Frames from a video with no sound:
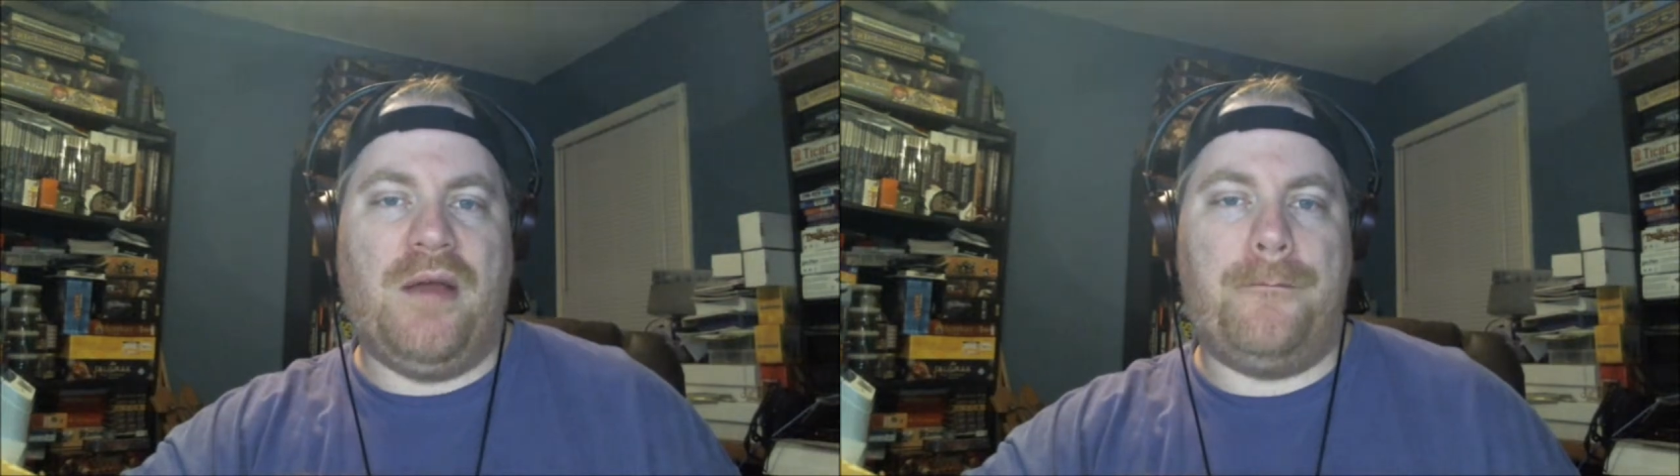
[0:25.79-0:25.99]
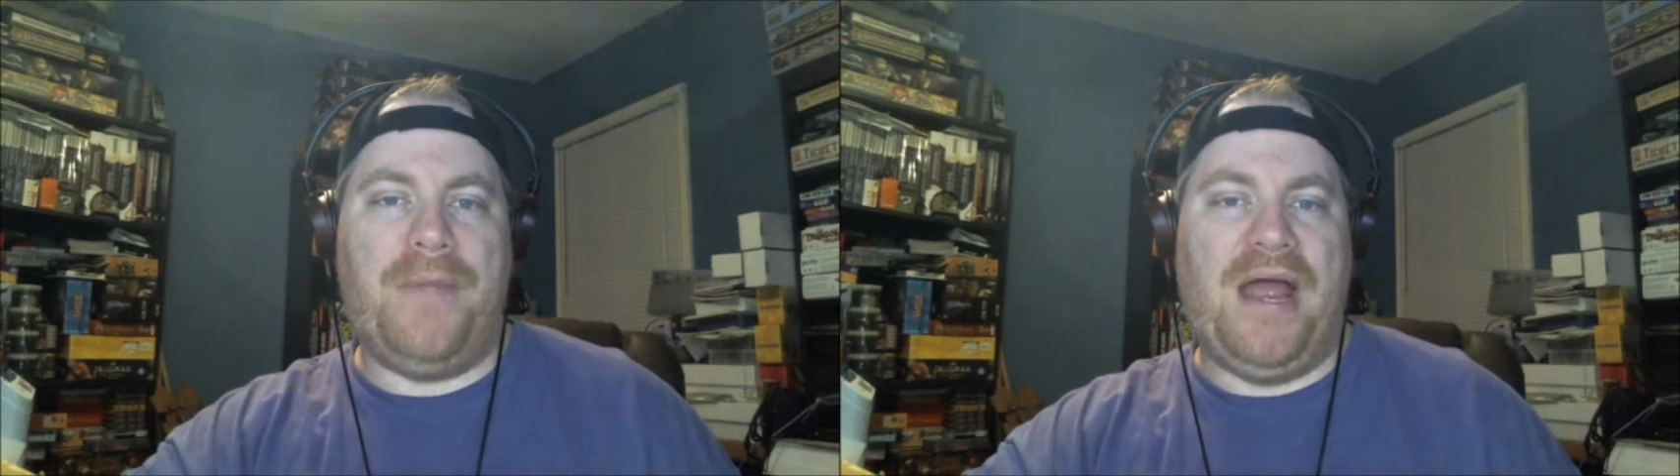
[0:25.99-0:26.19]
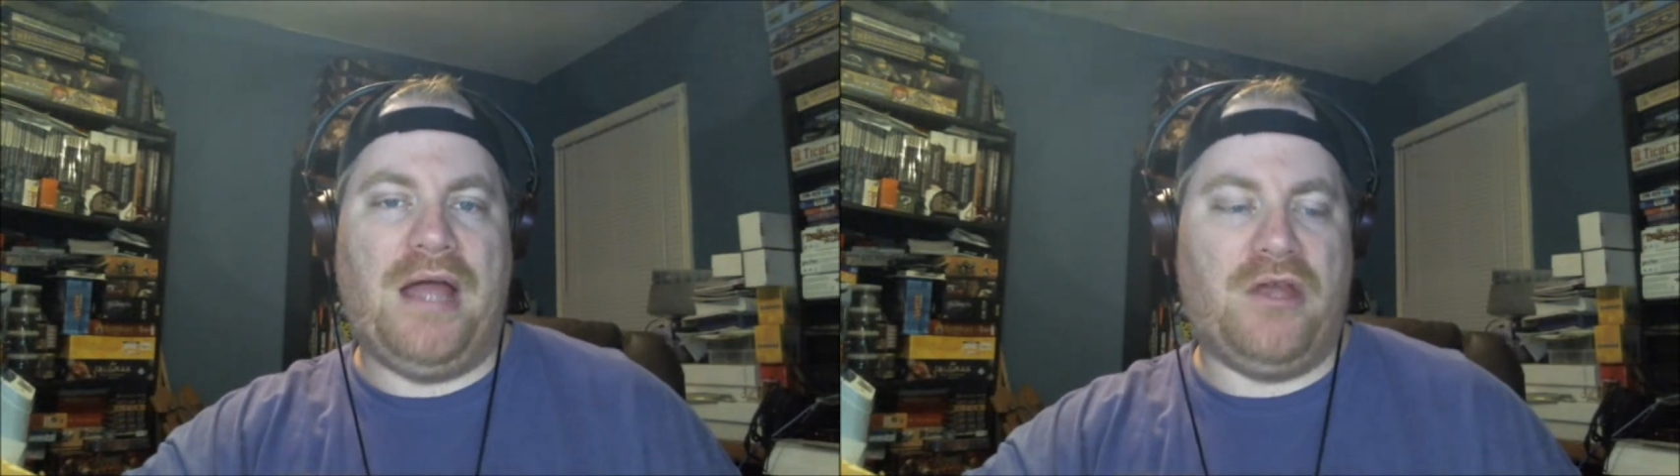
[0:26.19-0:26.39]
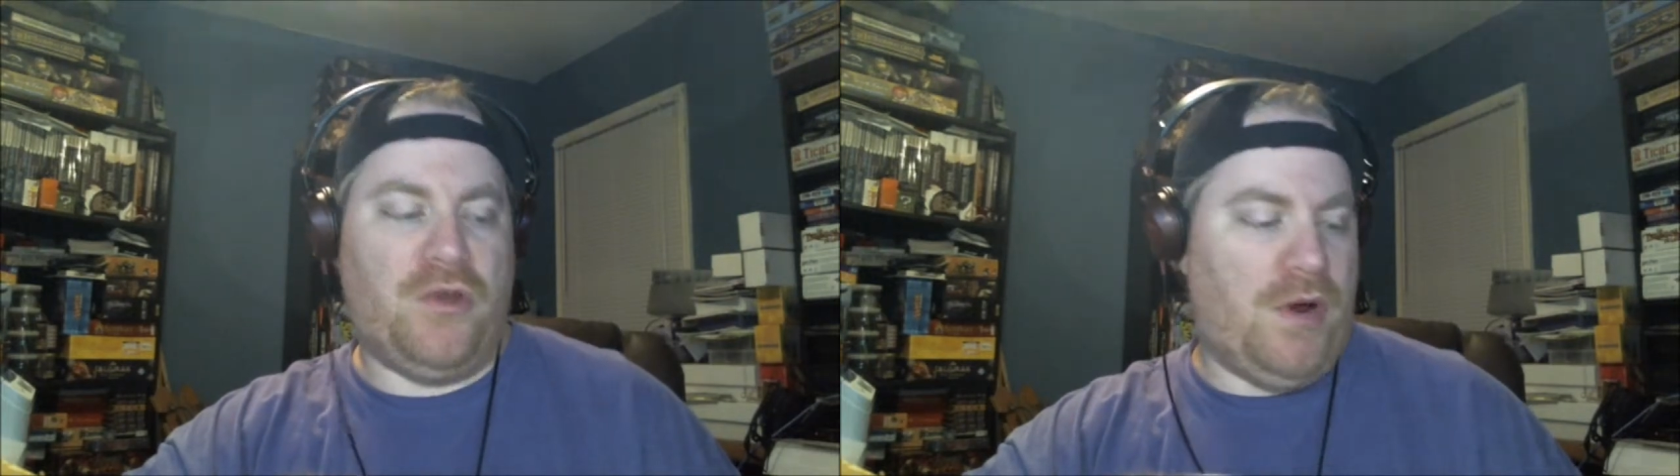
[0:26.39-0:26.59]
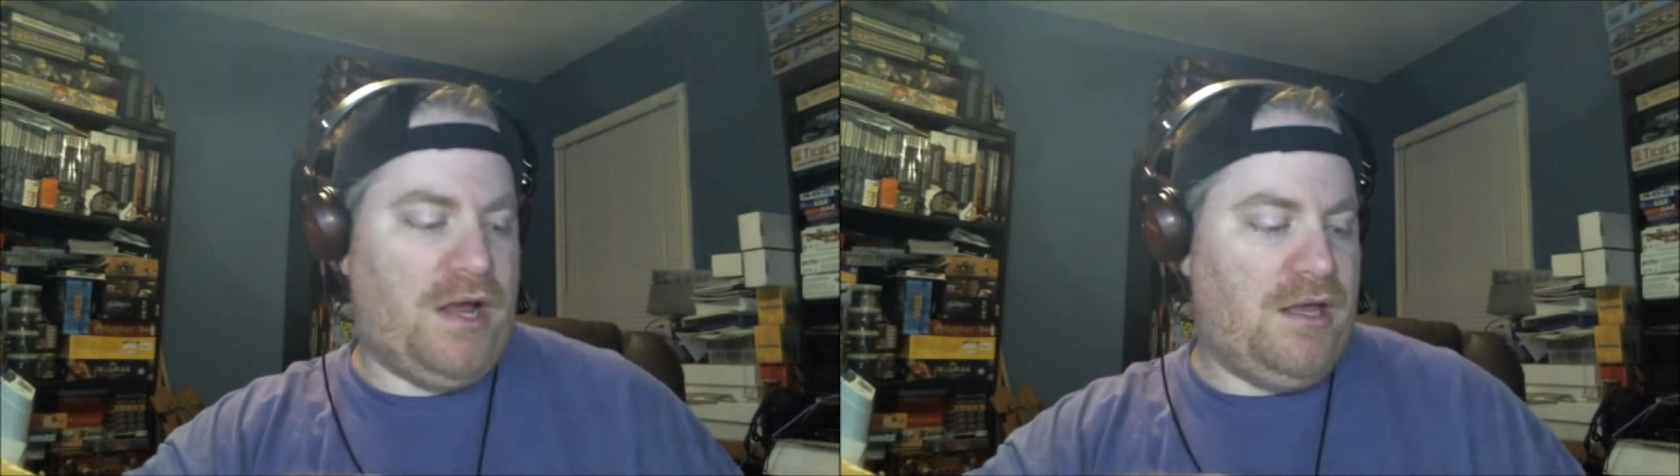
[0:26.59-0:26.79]
pack
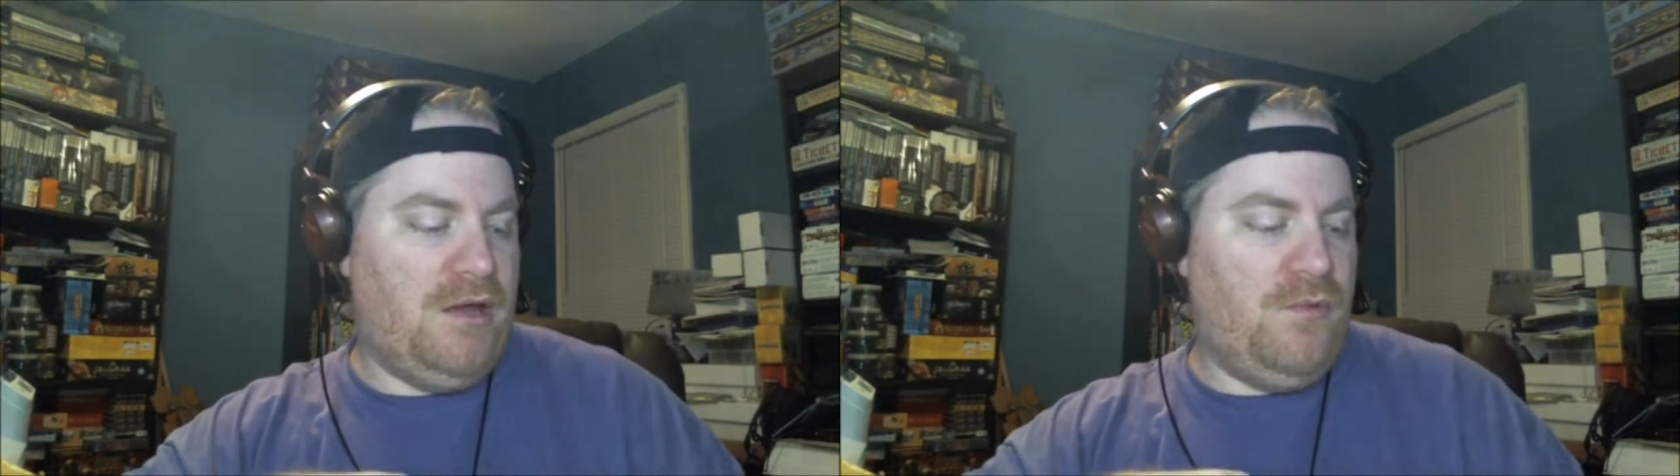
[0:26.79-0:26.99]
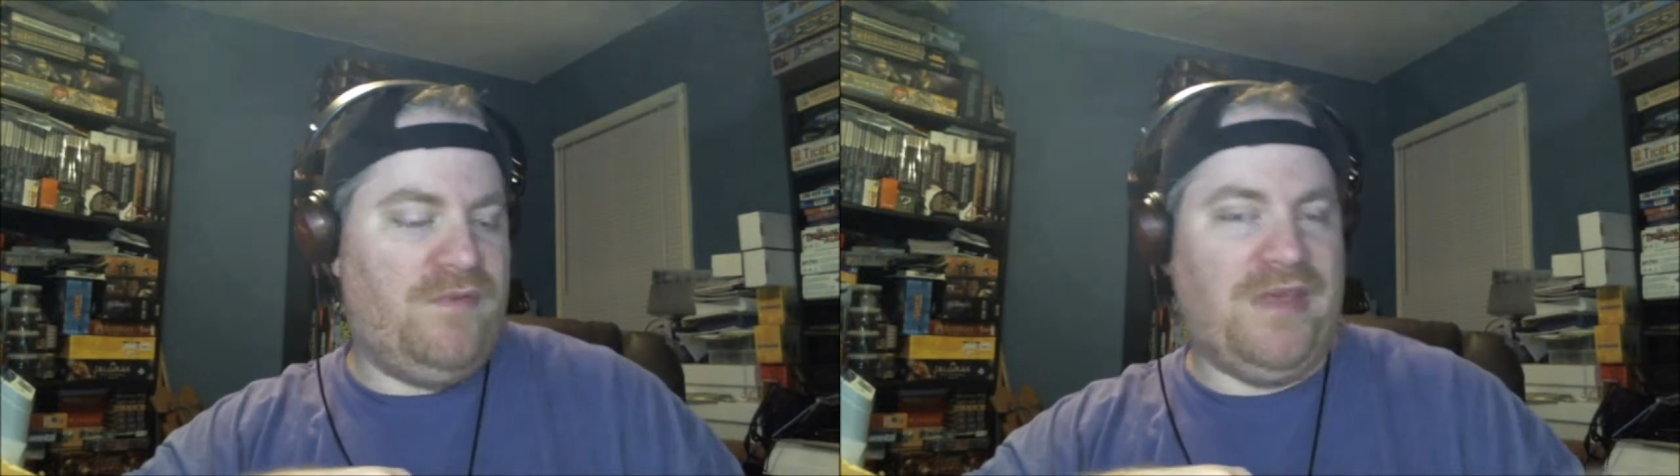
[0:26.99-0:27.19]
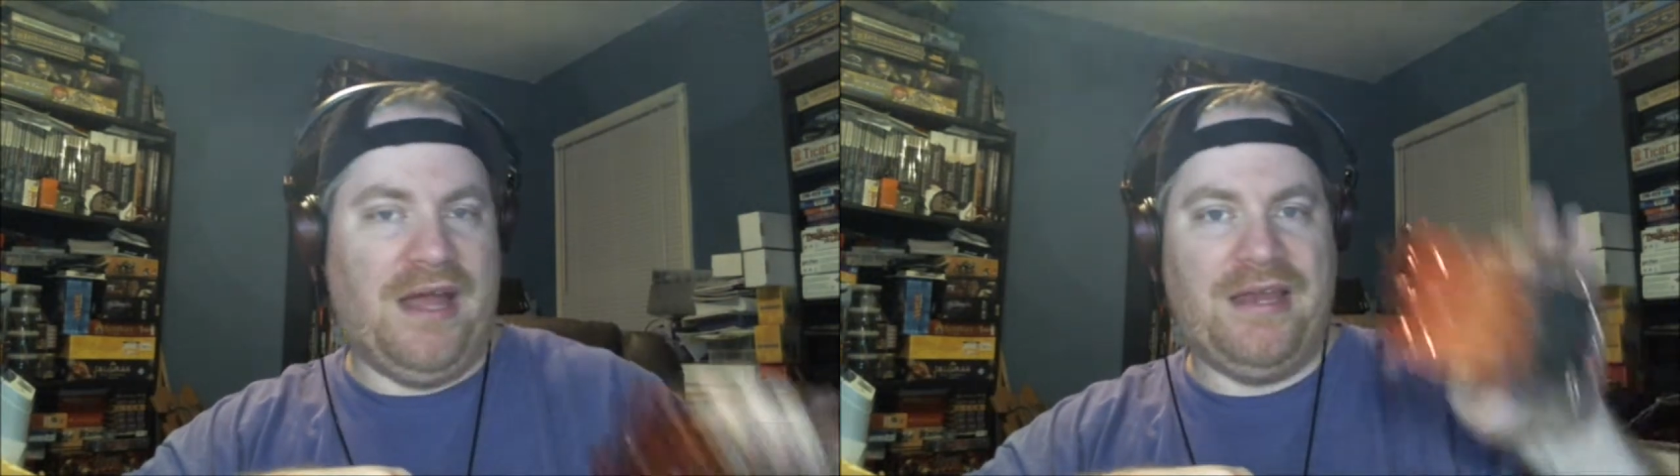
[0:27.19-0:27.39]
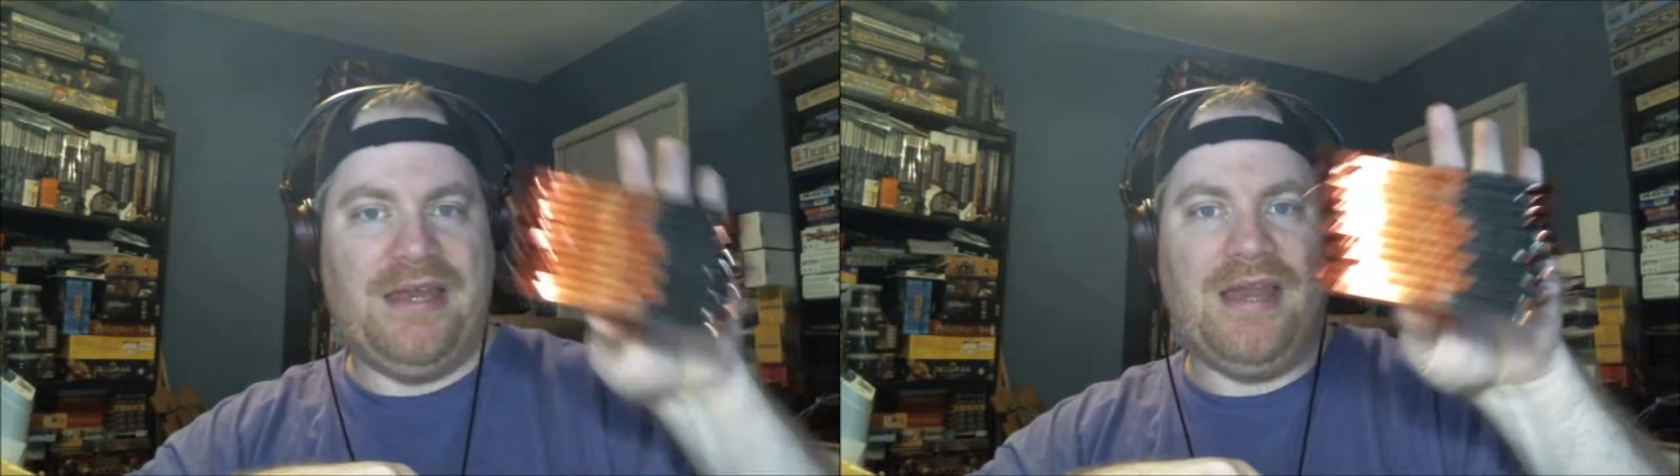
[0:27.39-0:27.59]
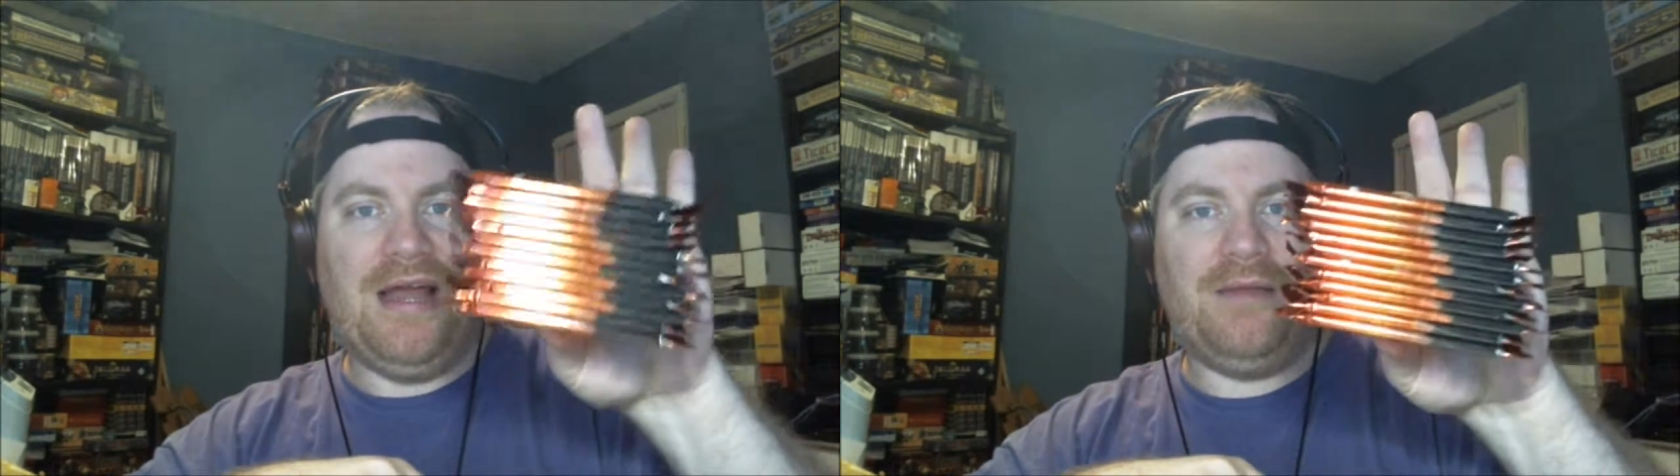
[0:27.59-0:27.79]
cracking. We've got
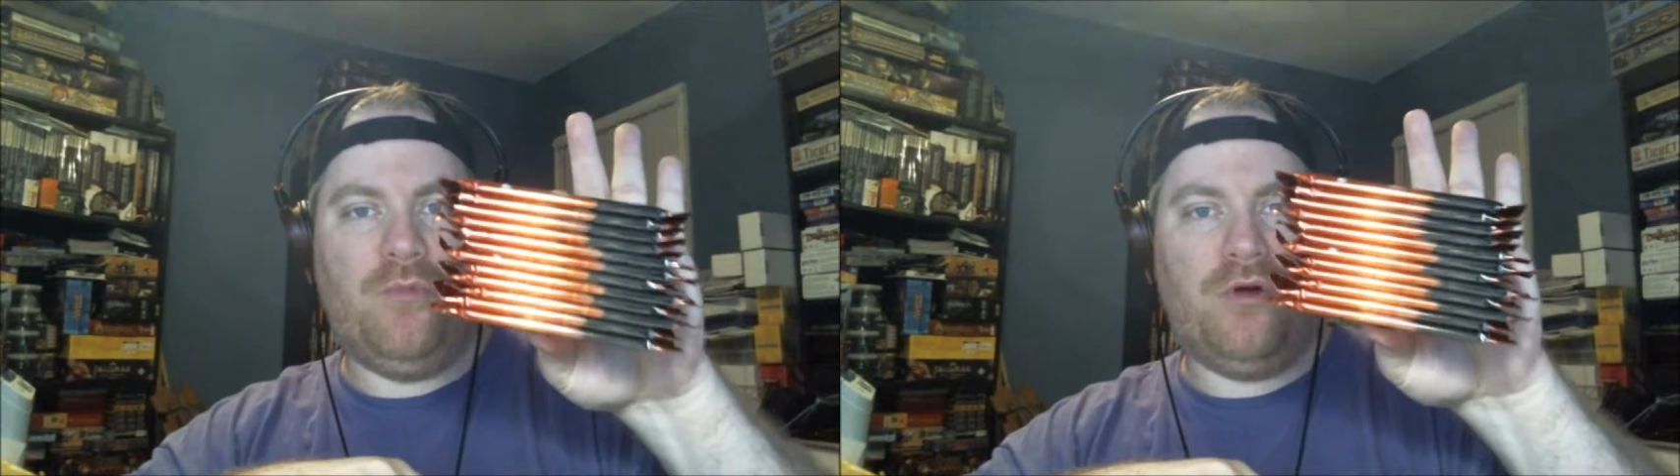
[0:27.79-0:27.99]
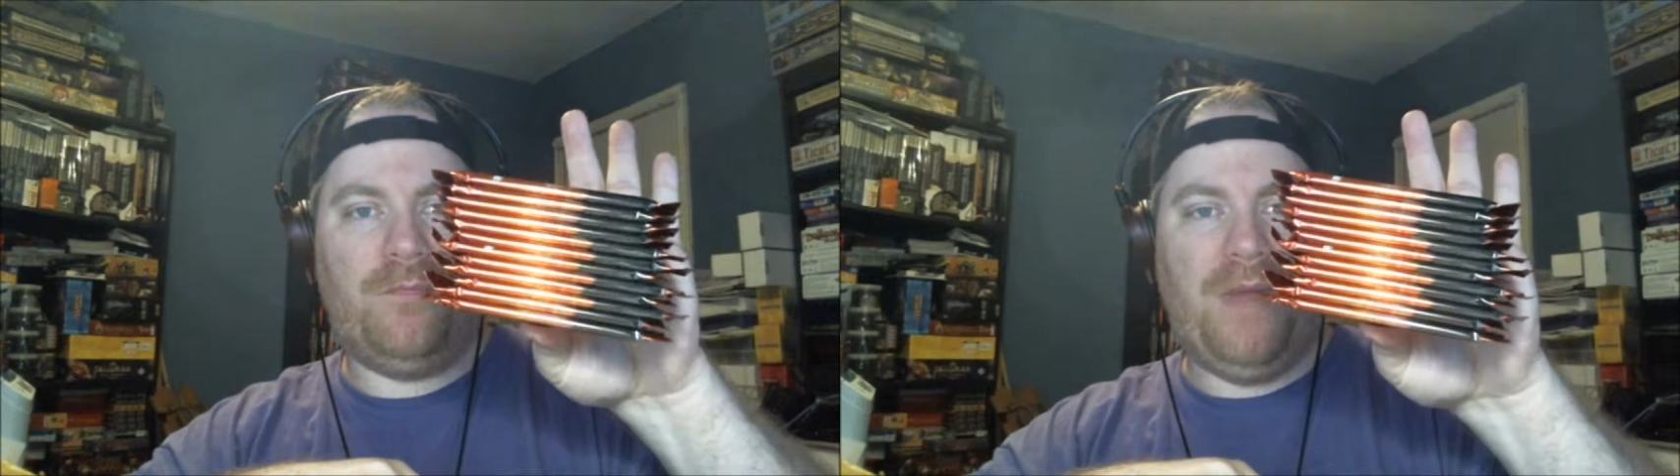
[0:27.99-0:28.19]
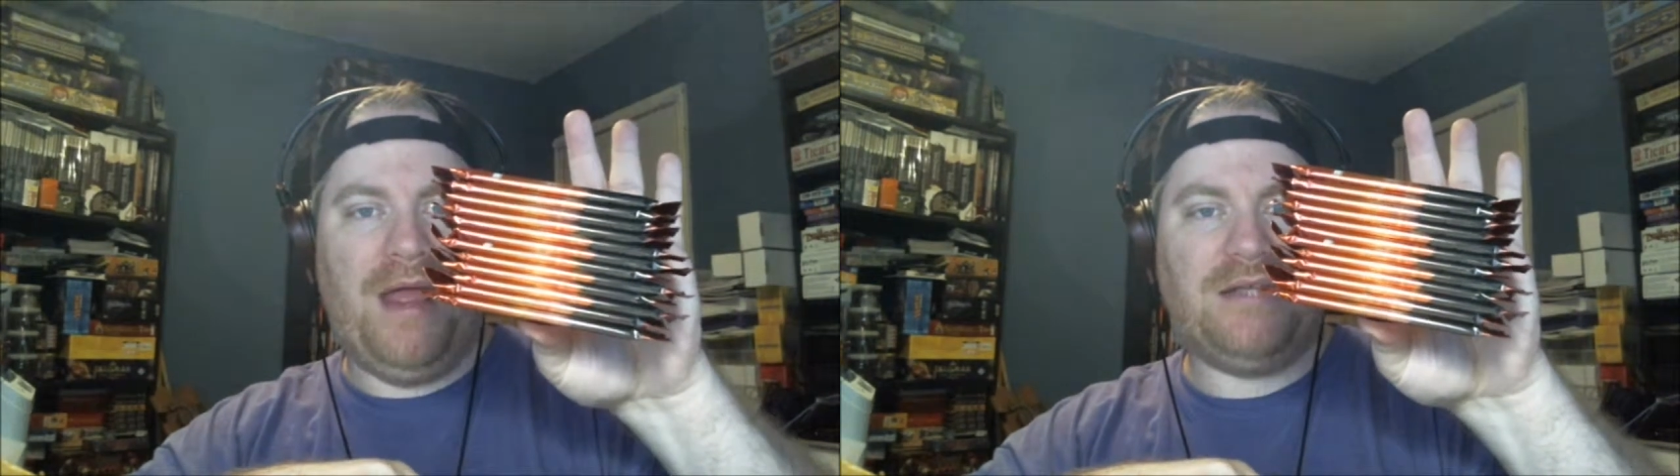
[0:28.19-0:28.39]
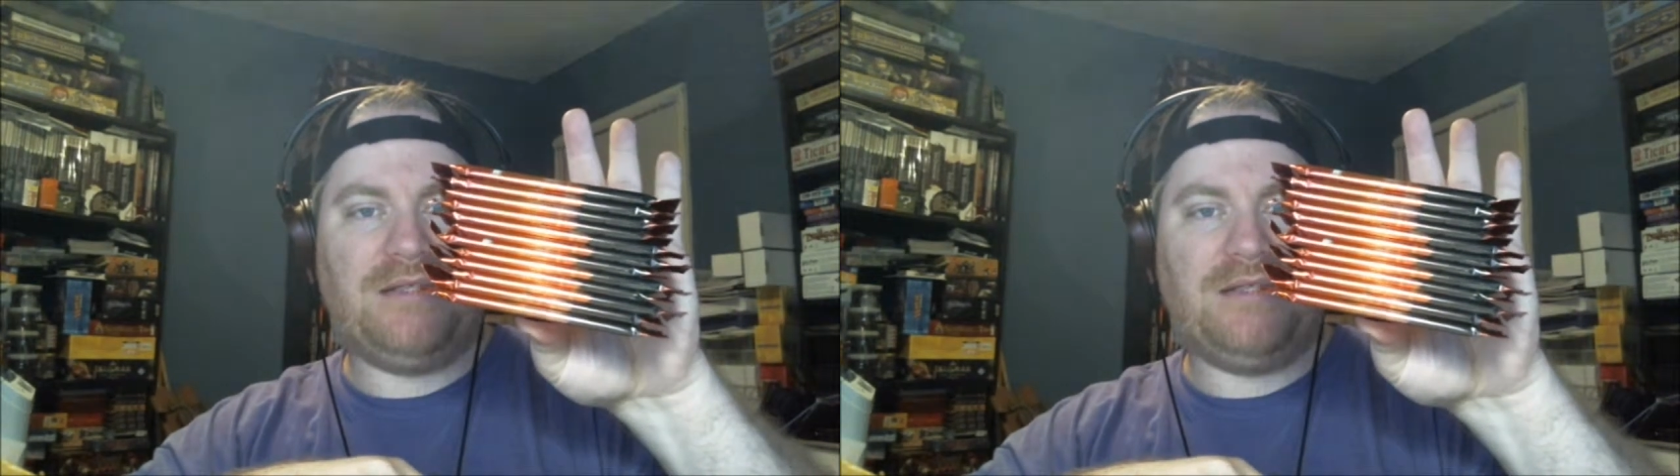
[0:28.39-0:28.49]
9 more packs